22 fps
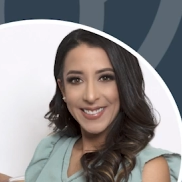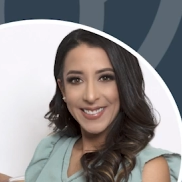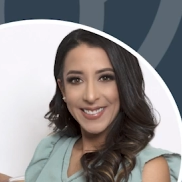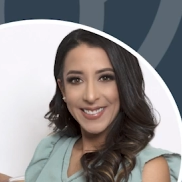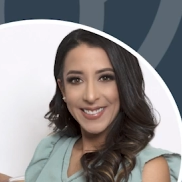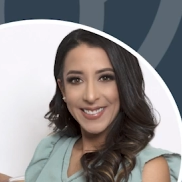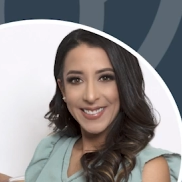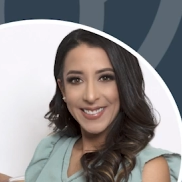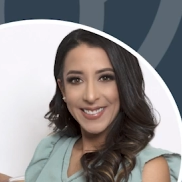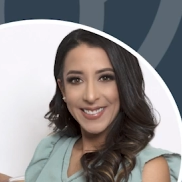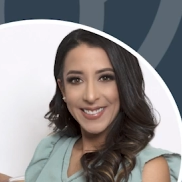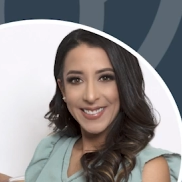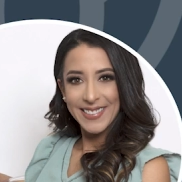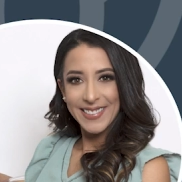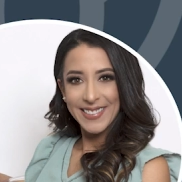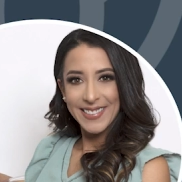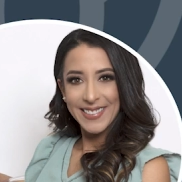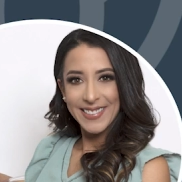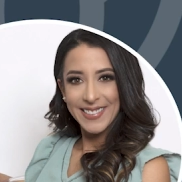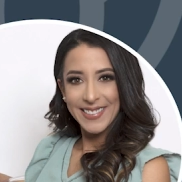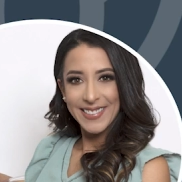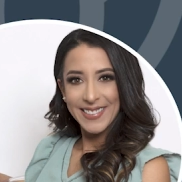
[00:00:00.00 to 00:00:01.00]

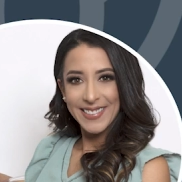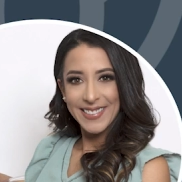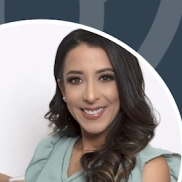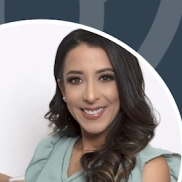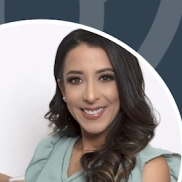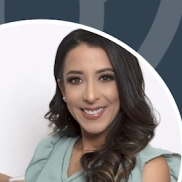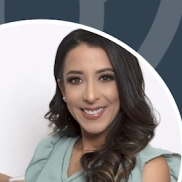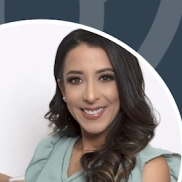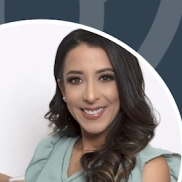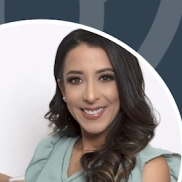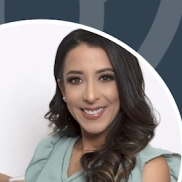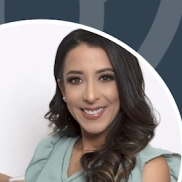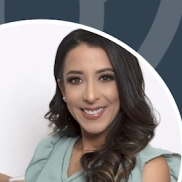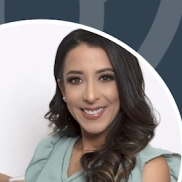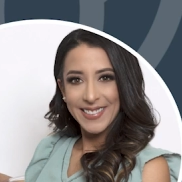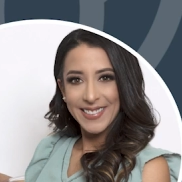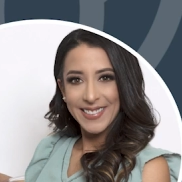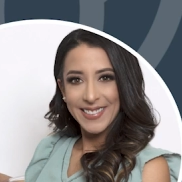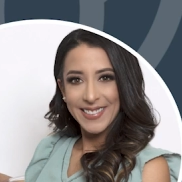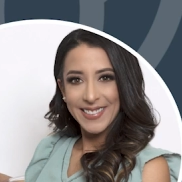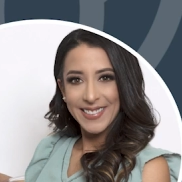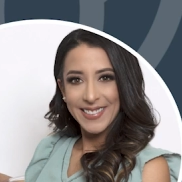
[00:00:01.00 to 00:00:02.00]

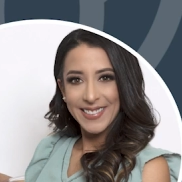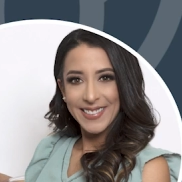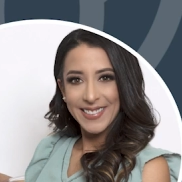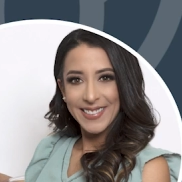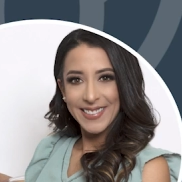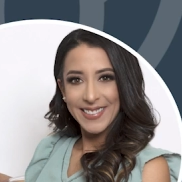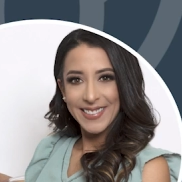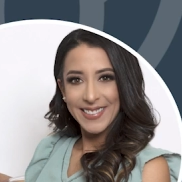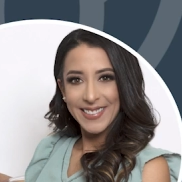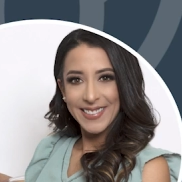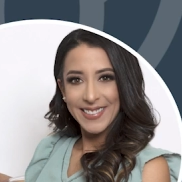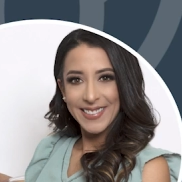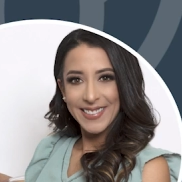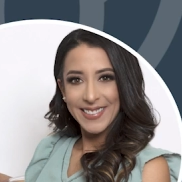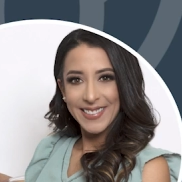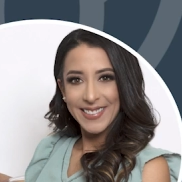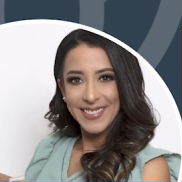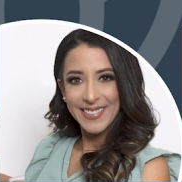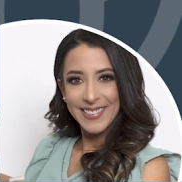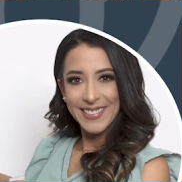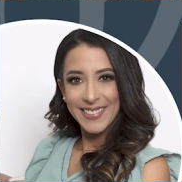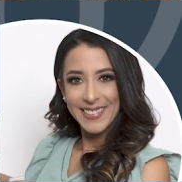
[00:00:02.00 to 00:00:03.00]

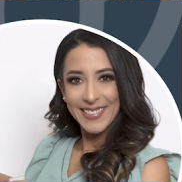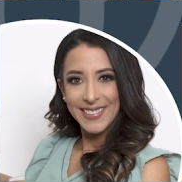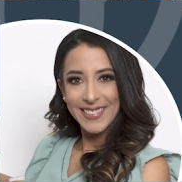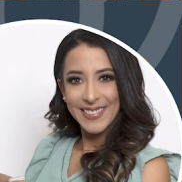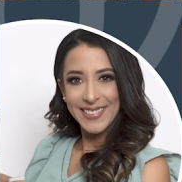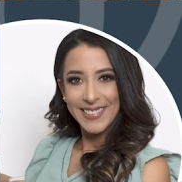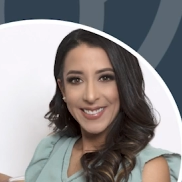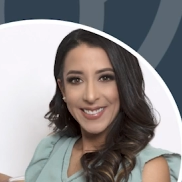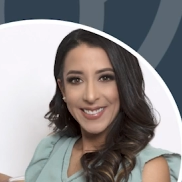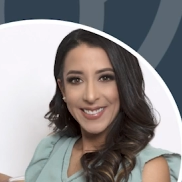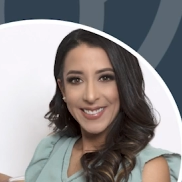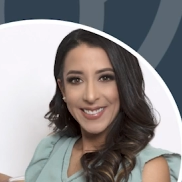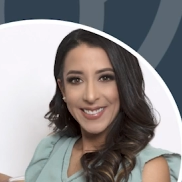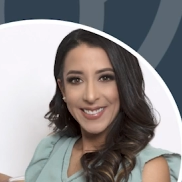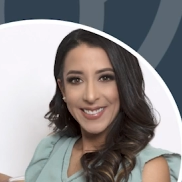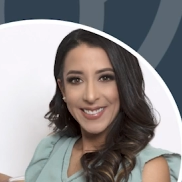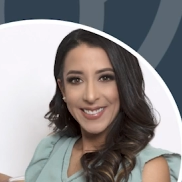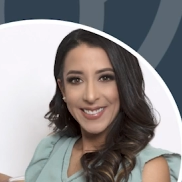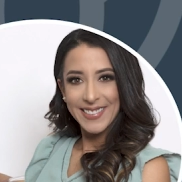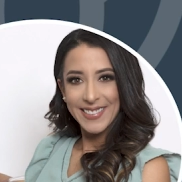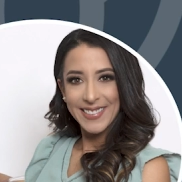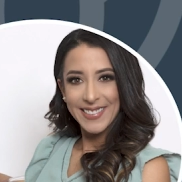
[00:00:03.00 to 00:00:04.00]

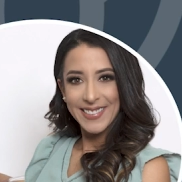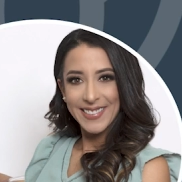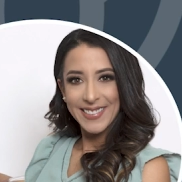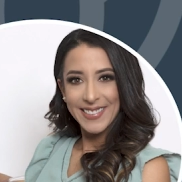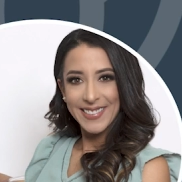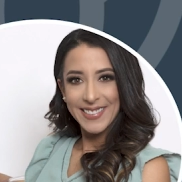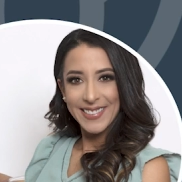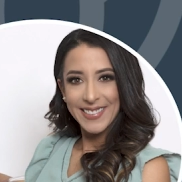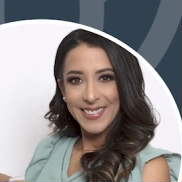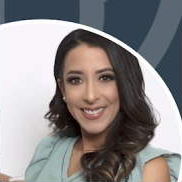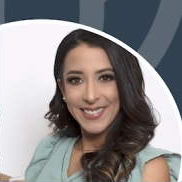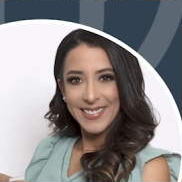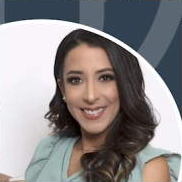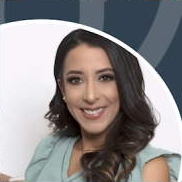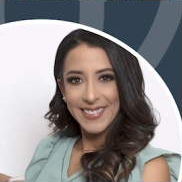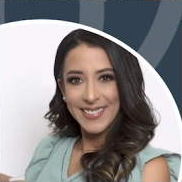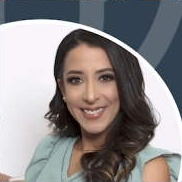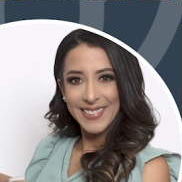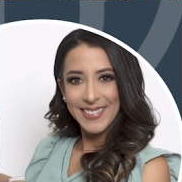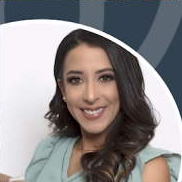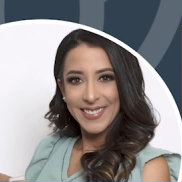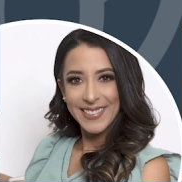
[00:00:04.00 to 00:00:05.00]

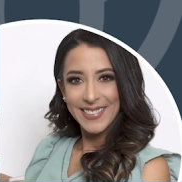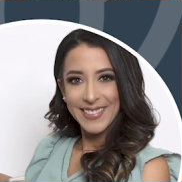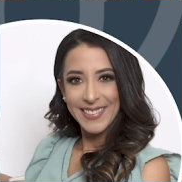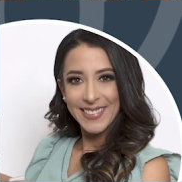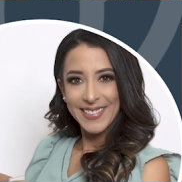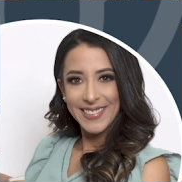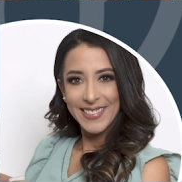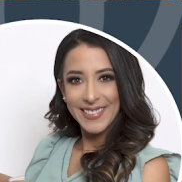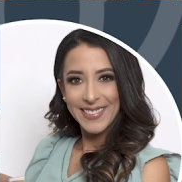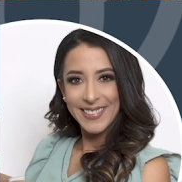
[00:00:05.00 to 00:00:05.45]
[no speech]